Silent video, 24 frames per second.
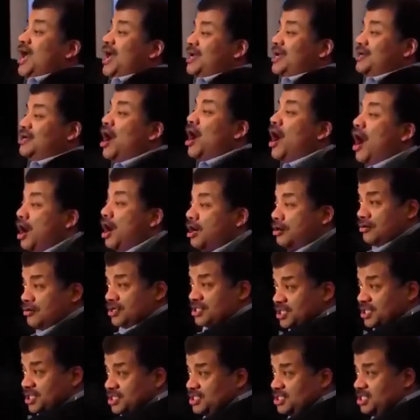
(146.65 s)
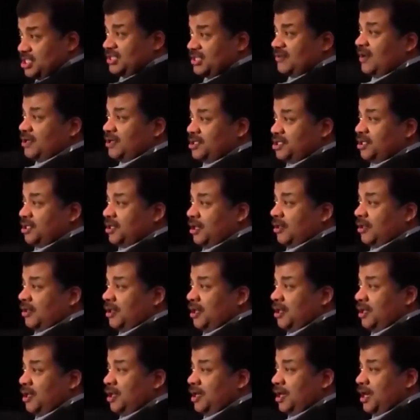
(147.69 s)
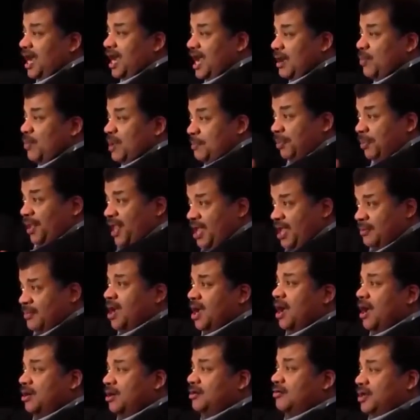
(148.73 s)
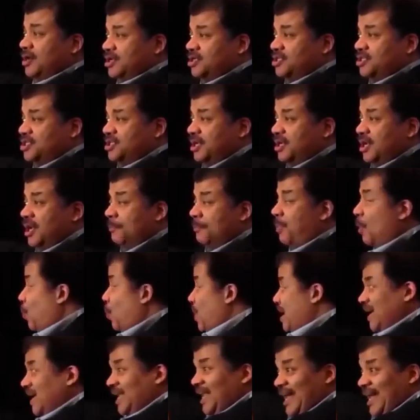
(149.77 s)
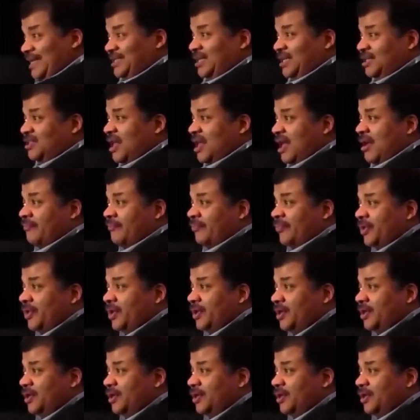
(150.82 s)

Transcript: And Congress is dysfunctional, and we blame Congress. But we elected them.